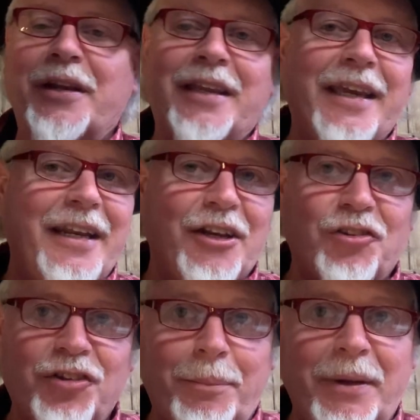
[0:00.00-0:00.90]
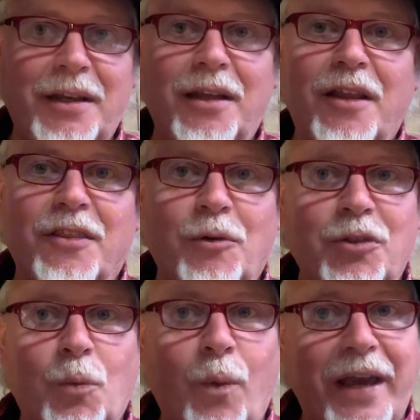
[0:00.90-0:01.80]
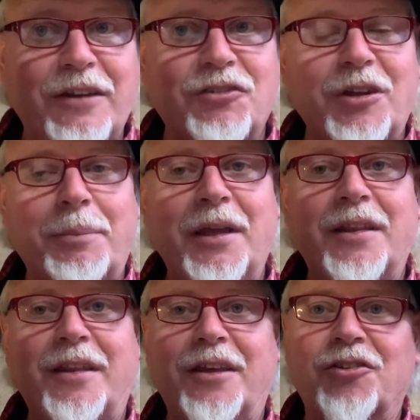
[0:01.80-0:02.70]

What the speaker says: And you get into shipping, the weight of shipping,